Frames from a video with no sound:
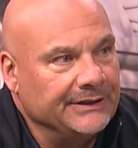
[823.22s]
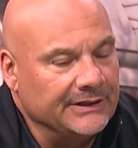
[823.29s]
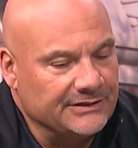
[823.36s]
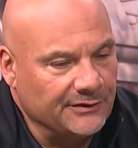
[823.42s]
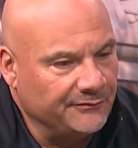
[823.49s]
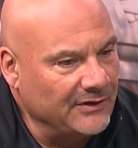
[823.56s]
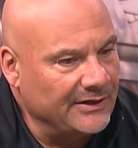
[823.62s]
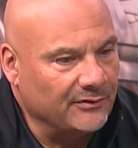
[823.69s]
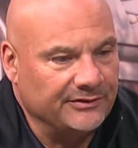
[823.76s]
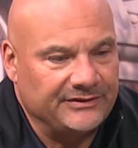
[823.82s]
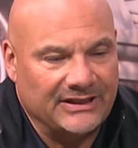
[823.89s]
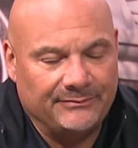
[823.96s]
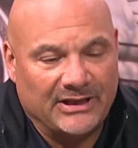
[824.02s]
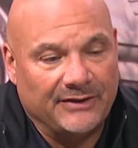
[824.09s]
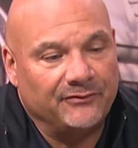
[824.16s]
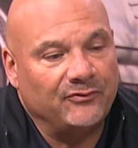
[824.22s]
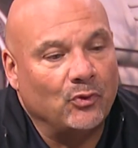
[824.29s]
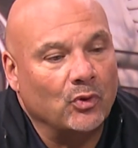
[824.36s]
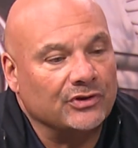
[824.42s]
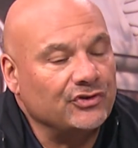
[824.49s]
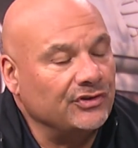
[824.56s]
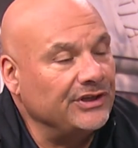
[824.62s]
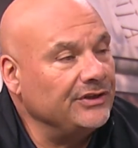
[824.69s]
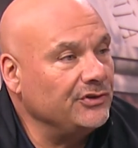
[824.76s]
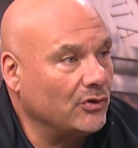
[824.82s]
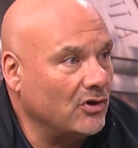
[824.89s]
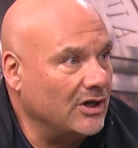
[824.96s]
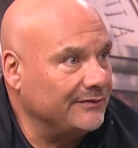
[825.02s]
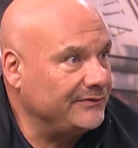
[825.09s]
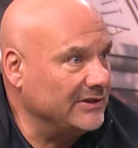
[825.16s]
It's a veteran team. They have 4 senior
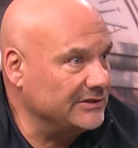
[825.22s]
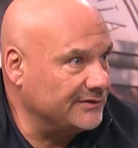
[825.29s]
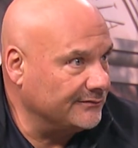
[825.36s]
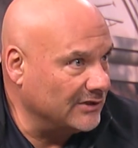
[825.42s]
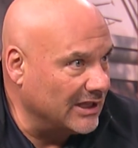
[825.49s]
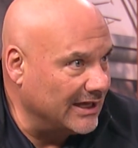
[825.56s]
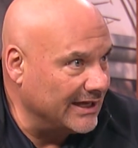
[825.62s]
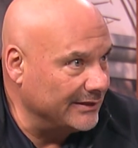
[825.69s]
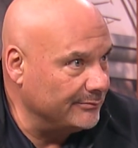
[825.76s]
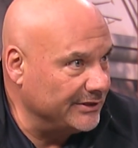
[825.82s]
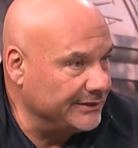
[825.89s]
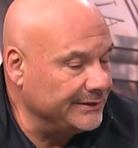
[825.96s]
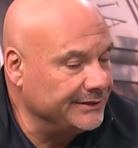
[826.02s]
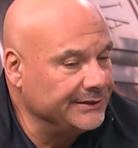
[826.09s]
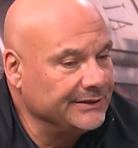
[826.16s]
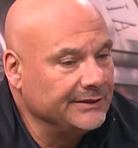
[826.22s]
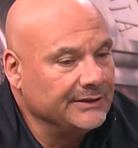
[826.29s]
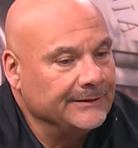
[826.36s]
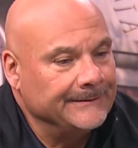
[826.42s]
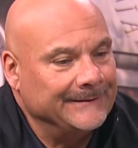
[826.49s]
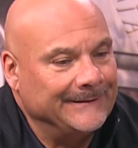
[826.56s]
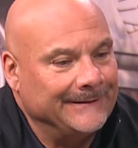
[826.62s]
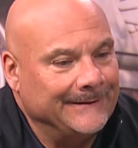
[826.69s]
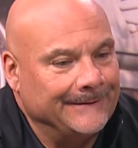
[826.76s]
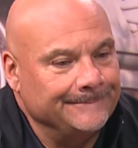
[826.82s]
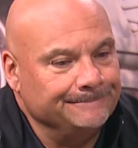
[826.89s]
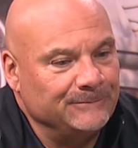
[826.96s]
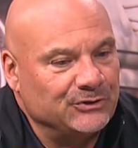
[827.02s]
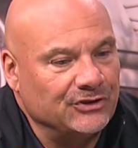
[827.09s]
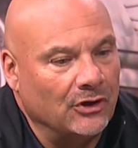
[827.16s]
offensive linemen.
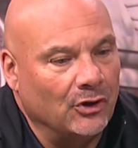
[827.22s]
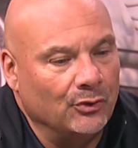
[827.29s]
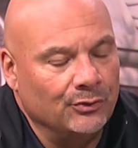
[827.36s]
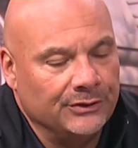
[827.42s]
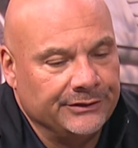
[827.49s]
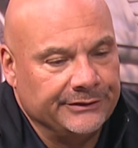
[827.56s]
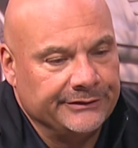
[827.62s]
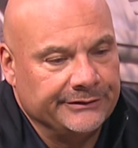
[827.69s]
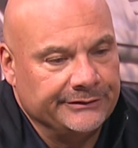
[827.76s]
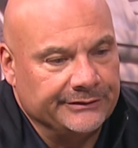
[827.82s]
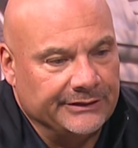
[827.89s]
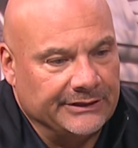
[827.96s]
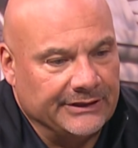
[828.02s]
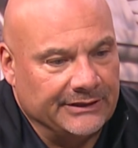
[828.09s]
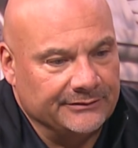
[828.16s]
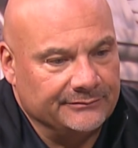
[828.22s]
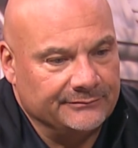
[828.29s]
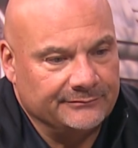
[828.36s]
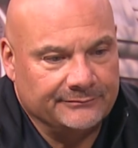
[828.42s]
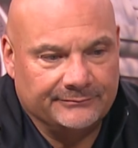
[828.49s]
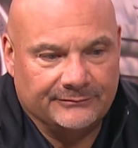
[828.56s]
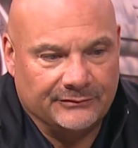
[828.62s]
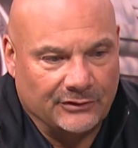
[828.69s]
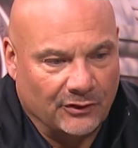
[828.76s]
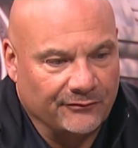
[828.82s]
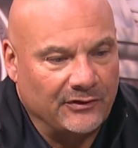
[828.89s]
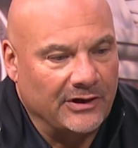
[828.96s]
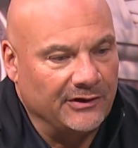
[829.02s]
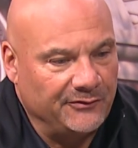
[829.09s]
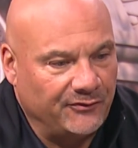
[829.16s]
So they're
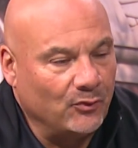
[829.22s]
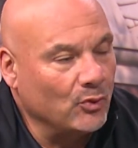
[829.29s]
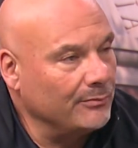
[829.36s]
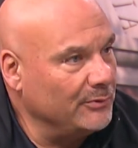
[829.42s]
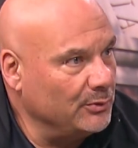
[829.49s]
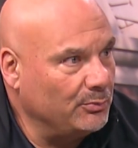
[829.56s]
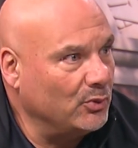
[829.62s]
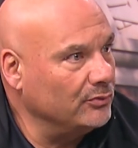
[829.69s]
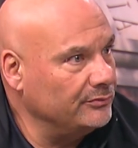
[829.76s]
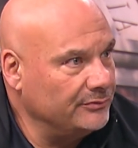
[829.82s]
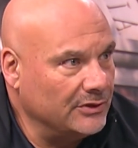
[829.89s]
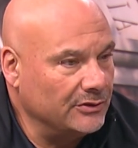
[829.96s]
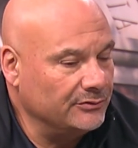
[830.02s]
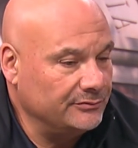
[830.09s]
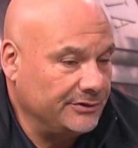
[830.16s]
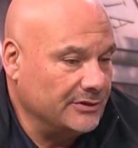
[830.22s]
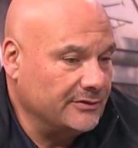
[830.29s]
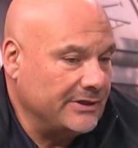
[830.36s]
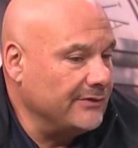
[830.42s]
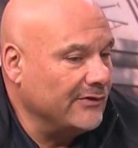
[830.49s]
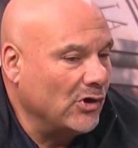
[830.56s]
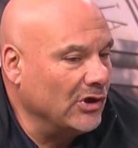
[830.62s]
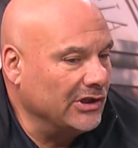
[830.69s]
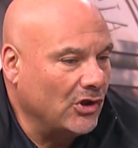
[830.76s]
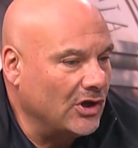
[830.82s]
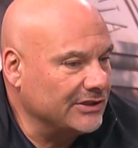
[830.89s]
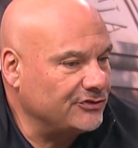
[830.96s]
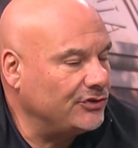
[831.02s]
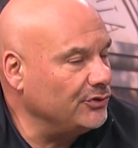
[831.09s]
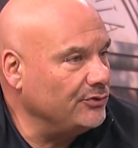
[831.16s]
very formidable. No, you know, they've only
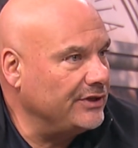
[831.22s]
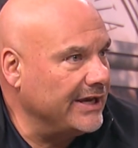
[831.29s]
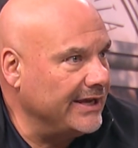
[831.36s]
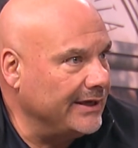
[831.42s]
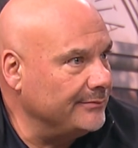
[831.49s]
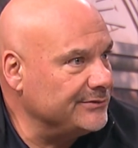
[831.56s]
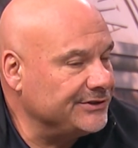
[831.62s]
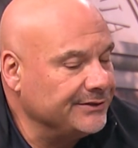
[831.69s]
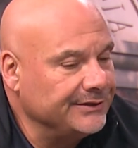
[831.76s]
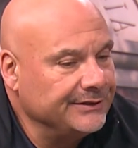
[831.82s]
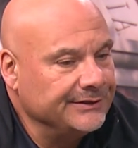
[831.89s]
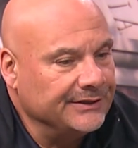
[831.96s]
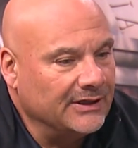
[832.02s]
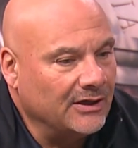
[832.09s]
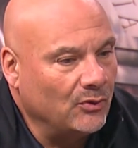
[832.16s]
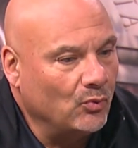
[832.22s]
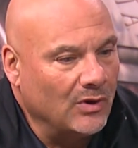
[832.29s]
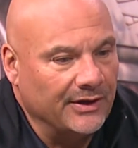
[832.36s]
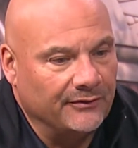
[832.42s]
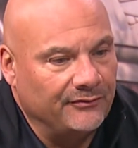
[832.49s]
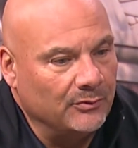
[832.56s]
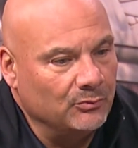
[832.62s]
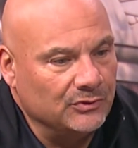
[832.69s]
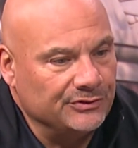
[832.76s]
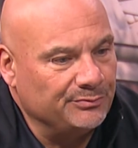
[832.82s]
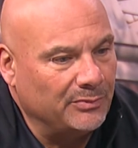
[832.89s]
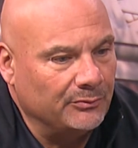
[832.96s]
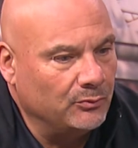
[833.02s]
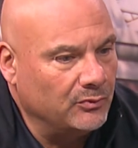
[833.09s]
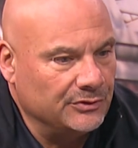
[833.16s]
lost 2 games. One of them
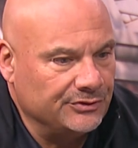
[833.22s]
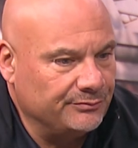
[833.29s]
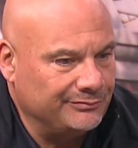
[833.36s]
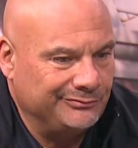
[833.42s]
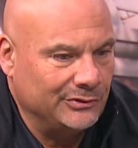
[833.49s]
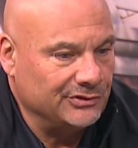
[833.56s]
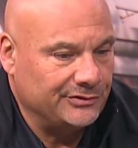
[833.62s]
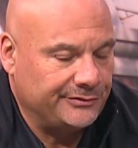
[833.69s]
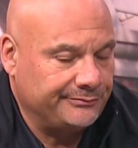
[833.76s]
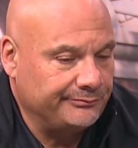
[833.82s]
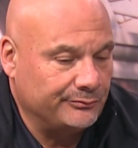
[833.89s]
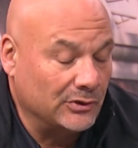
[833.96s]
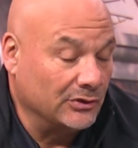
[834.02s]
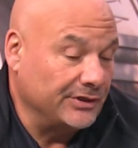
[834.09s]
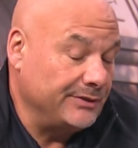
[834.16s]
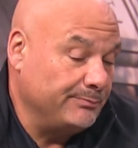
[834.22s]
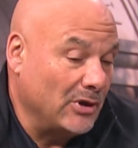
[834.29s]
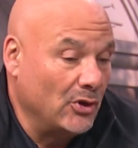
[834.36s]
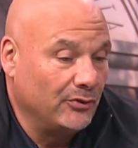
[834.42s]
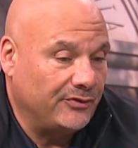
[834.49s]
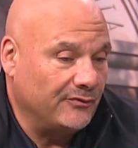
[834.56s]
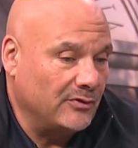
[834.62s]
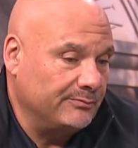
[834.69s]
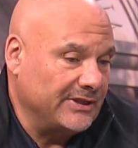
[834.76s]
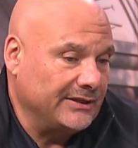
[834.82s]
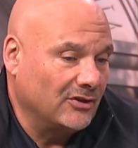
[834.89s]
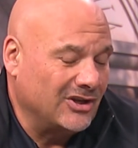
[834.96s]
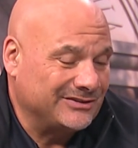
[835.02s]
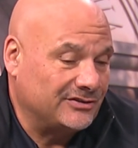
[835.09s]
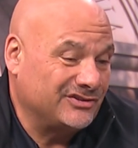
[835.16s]
was really, both of them, they
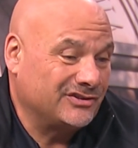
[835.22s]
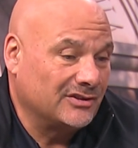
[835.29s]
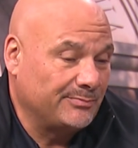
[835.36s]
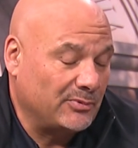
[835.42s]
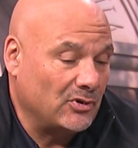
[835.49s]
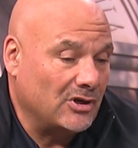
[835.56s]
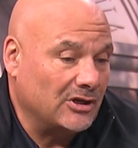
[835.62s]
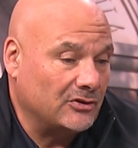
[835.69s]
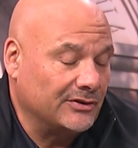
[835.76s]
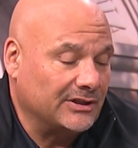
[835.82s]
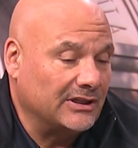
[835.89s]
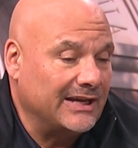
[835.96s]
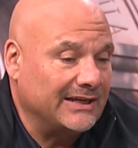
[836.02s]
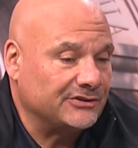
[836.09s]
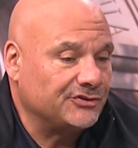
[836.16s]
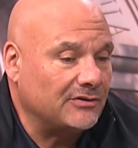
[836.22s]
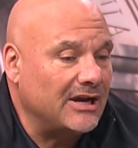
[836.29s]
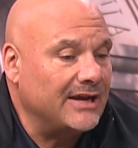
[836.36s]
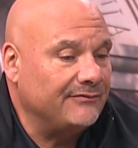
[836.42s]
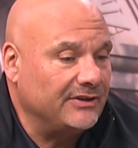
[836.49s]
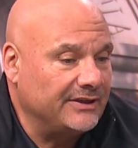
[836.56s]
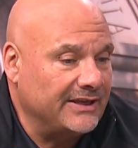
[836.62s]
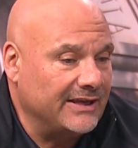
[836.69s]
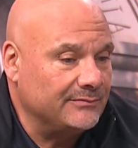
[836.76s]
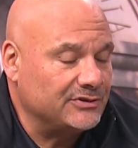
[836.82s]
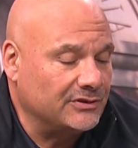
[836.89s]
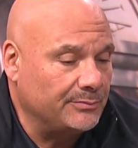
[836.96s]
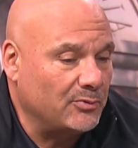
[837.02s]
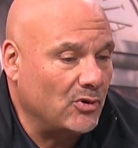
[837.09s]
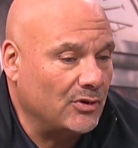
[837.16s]
lost to Slippery Rock on the last drive of the game.
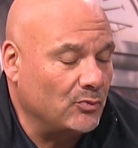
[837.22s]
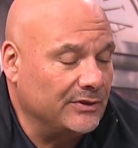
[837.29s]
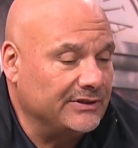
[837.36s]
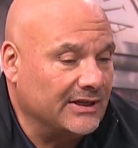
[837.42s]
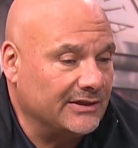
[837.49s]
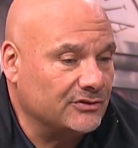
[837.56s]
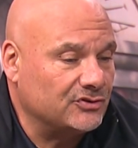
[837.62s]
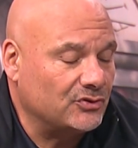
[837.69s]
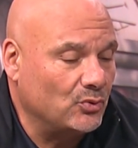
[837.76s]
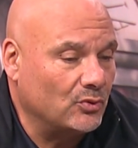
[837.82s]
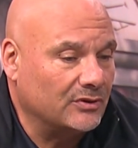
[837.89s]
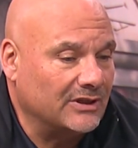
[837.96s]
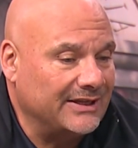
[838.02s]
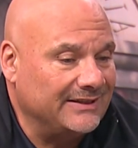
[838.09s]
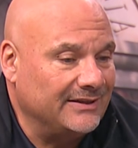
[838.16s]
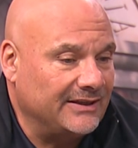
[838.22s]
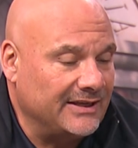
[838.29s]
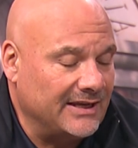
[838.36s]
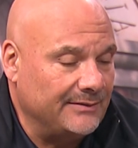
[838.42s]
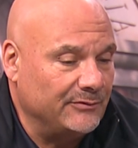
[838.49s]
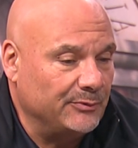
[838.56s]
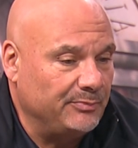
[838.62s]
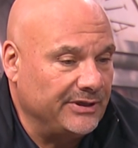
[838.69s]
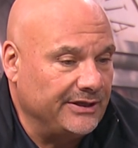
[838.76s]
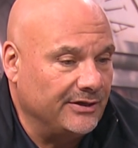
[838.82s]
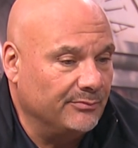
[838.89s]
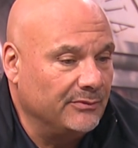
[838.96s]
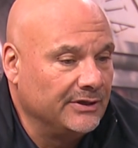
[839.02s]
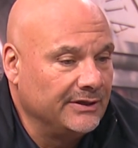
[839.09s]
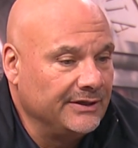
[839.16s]
Slippery Rock went down and scored late in the game to beat
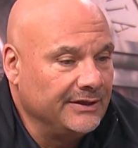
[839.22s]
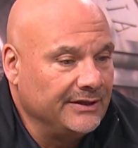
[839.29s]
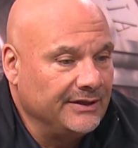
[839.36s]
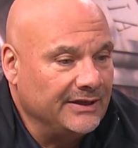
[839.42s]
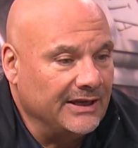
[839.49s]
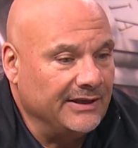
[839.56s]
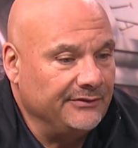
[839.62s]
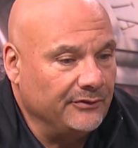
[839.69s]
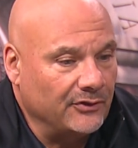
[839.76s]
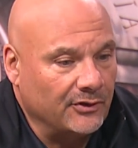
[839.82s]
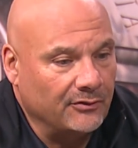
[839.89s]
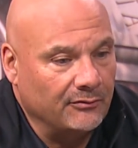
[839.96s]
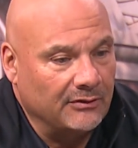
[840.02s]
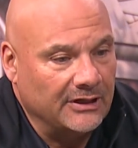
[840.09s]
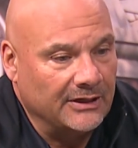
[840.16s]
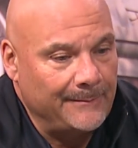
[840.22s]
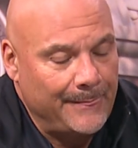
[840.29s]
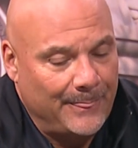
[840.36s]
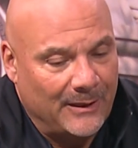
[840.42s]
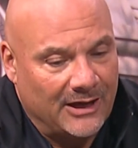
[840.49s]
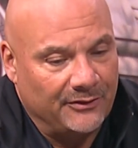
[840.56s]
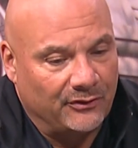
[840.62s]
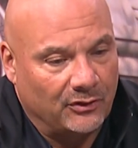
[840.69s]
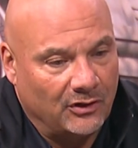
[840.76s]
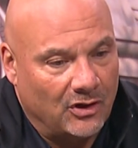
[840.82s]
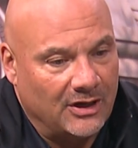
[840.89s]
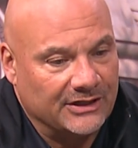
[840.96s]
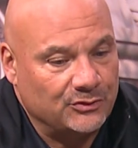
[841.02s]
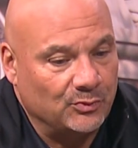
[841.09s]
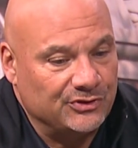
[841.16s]
them. And their other
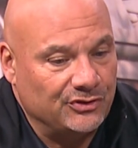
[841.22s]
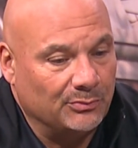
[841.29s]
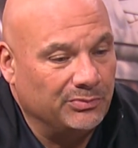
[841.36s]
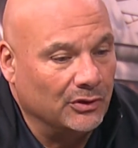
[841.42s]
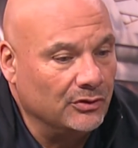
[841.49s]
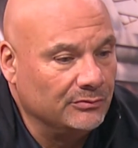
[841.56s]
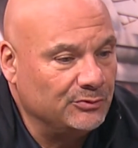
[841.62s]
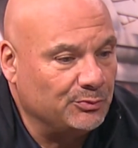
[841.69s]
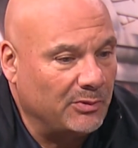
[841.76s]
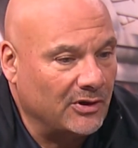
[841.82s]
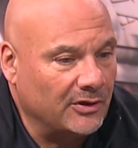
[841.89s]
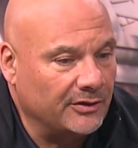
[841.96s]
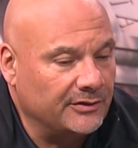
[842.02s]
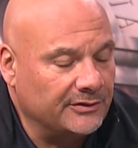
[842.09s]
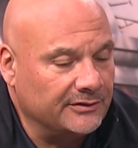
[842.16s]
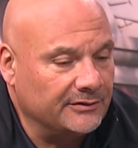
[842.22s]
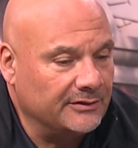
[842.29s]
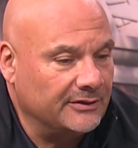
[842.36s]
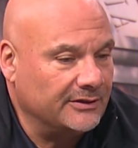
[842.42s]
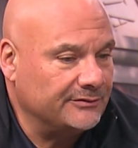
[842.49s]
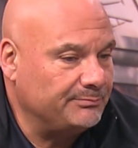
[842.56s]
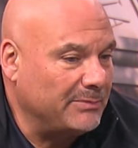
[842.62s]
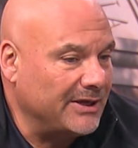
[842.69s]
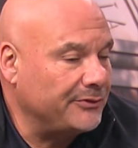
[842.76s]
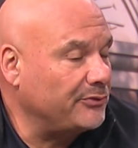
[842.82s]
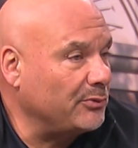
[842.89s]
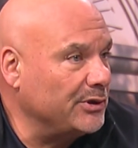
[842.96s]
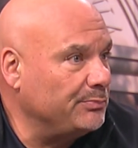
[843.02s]
loss was to Bloomsburg by 3